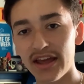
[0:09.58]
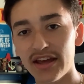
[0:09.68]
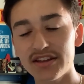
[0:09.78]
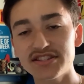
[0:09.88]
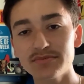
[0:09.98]

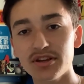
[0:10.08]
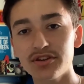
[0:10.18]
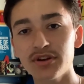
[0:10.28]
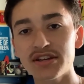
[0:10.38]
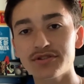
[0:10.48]
And it seems
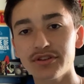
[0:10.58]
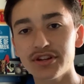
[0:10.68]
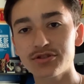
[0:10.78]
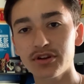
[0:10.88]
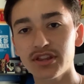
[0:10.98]
like you guys
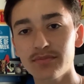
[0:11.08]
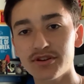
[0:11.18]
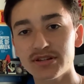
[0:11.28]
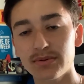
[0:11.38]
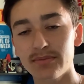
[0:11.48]
really enjoyed them.
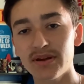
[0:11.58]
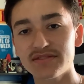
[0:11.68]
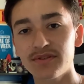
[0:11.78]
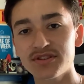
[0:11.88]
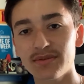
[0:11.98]
They're some of the
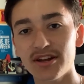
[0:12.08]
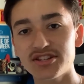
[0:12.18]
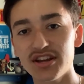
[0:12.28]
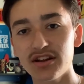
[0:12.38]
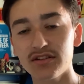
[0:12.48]
best videos on my
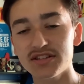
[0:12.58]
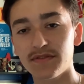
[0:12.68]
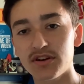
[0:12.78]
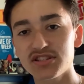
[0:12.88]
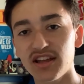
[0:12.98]
channel as
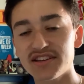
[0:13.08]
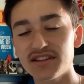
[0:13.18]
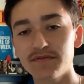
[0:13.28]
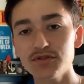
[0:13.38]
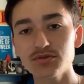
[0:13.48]
far as likes
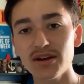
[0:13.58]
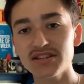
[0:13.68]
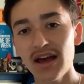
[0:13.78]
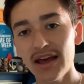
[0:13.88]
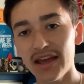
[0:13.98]
and views wise.